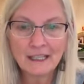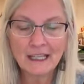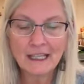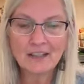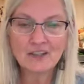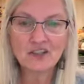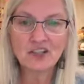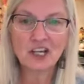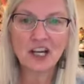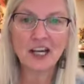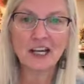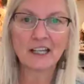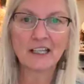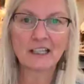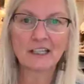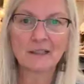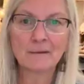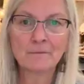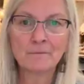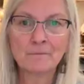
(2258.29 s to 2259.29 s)
Thanks,
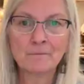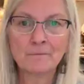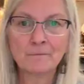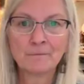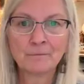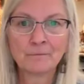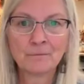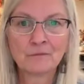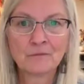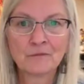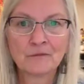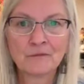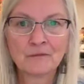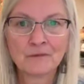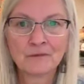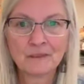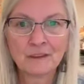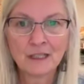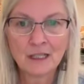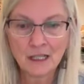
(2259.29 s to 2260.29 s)
Chana.
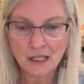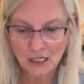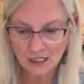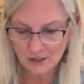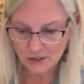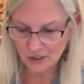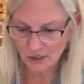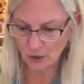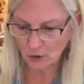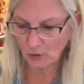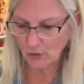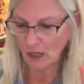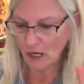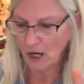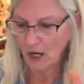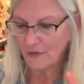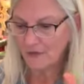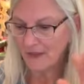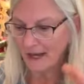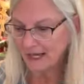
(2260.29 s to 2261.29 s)
So,
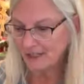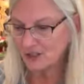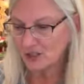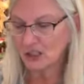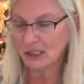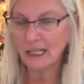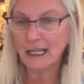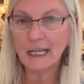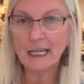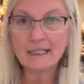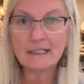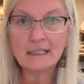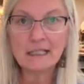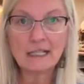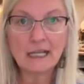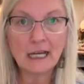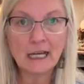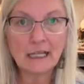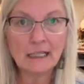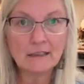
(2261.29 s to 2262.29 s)
that's all I had
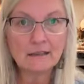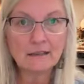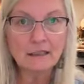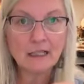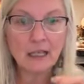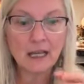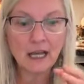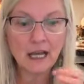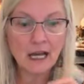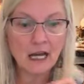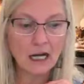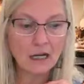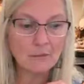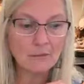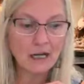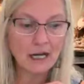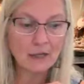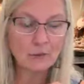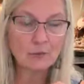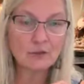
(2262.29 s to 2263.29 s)
tonight.
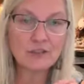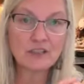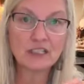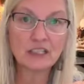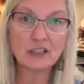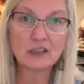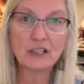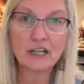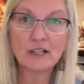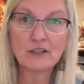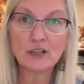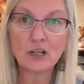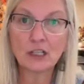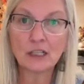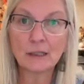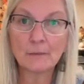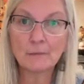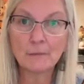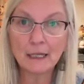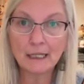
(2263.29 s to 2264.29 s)
I will see you guys
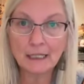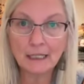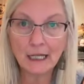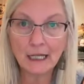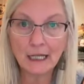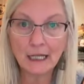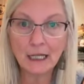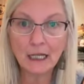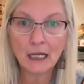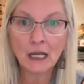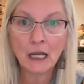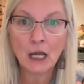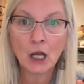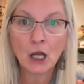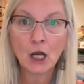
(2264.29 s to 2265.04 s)
all on Monday.